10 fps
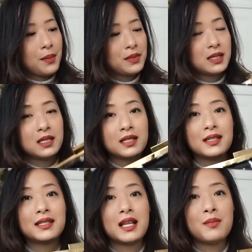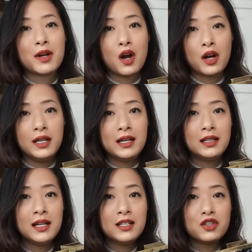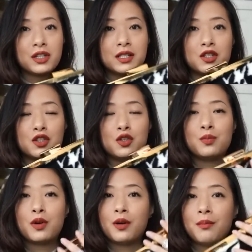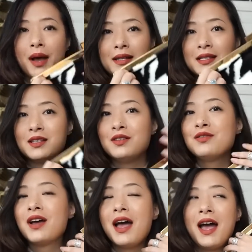This is a Stella McCartney clutch. It's super massive.